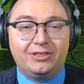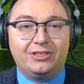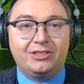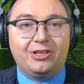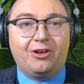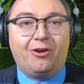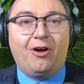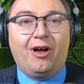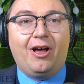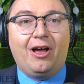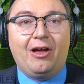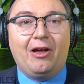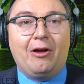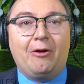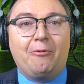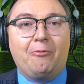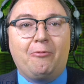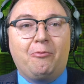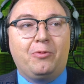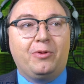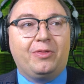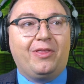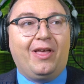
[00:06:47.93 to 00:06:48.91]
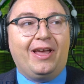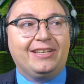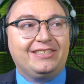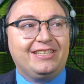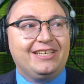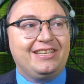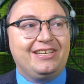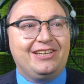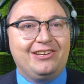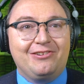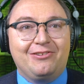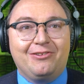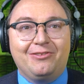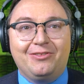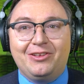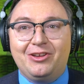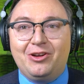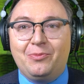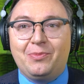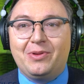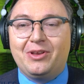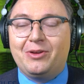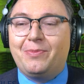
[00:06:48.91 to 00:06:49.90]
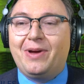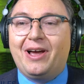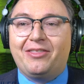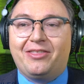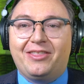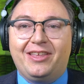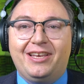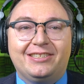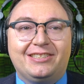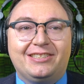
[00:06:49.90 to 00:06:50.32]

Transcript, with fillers: So I, I would like to hear a little bit about